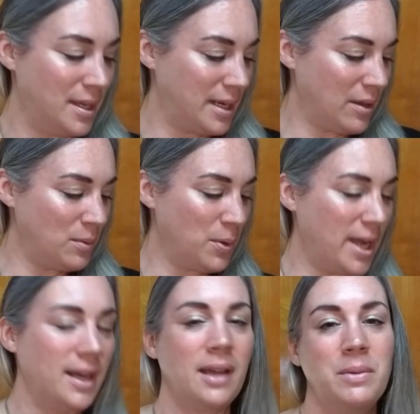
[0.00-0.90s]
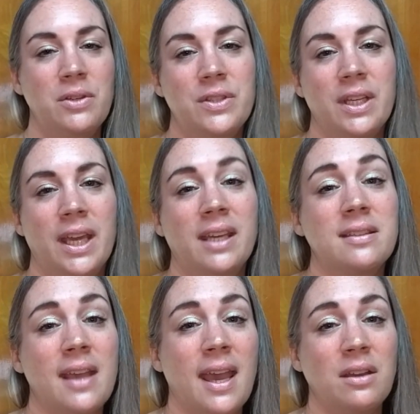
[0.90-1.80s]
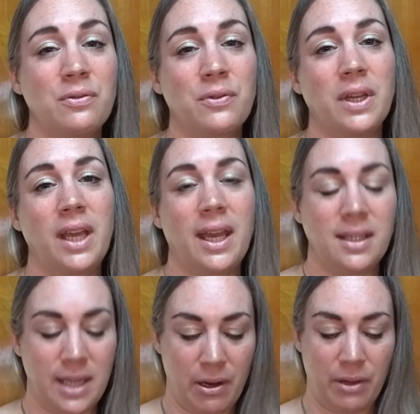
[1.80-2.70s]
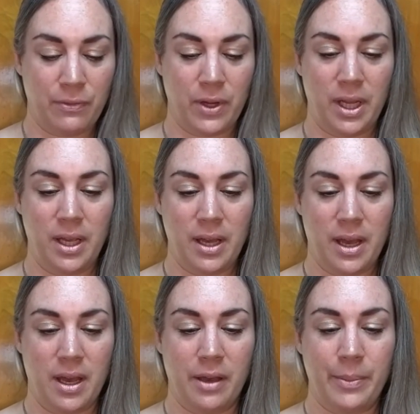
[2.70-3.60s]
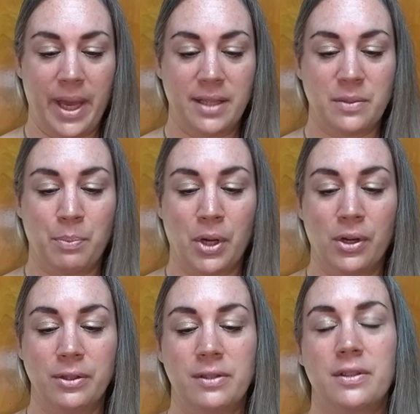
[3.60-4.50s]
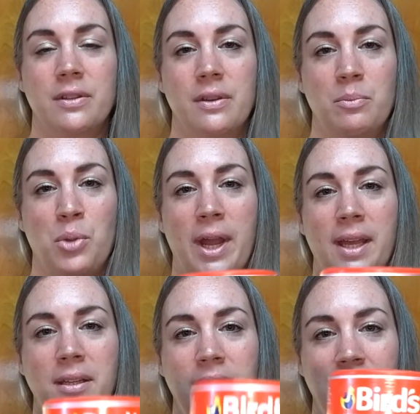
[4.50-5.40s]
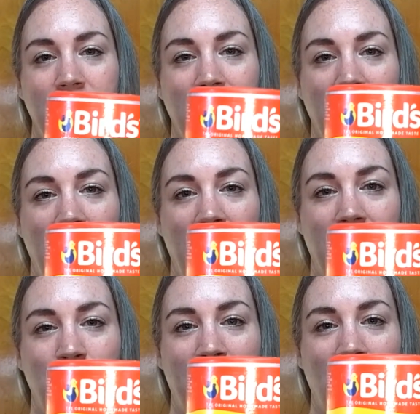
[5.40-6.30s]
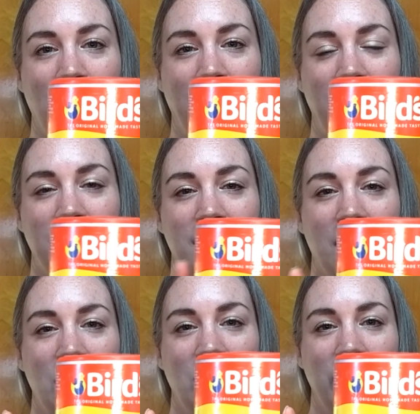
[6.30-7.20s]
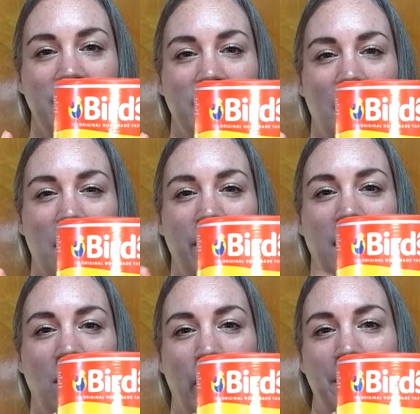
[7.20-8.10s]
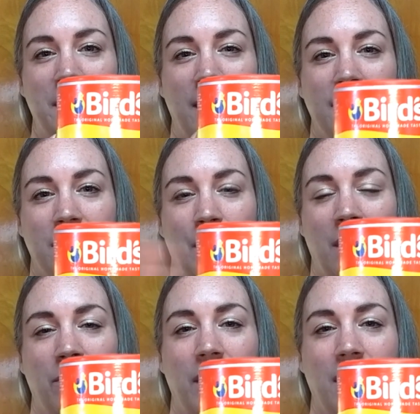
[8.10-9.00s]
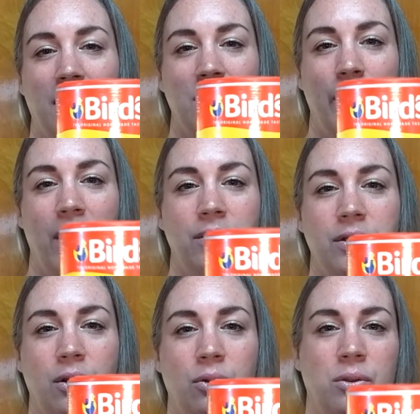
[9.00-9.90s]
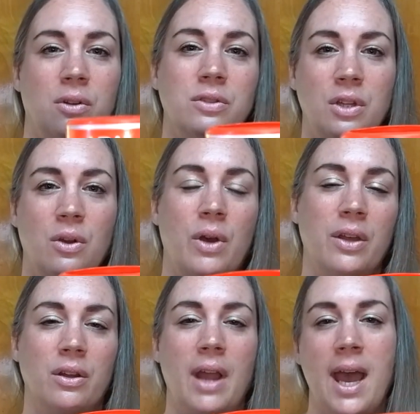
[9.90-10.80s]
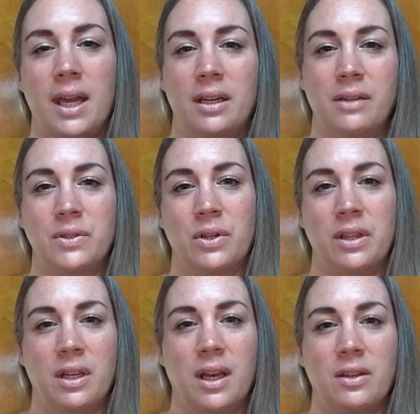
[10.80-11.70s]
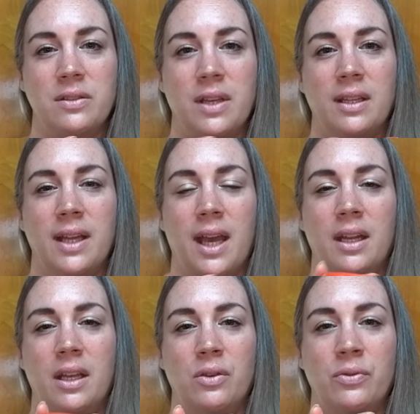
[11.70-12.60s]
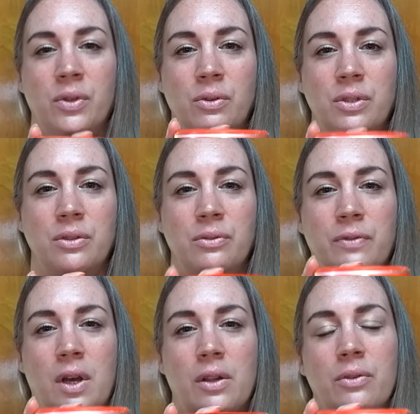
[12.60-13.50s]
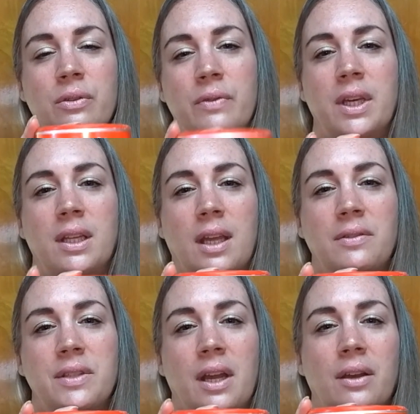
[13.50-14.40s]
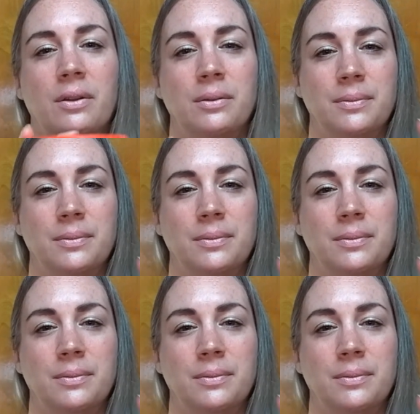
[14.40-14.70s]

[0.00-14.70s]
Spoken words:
Now the brand I'm using is egg-free and dairy-free. It's Bird's brand. And apparently this is also listed on vegan websites as being vegan as well, so there's no other additives or anything else like that if you do follow the vegan lifestyle.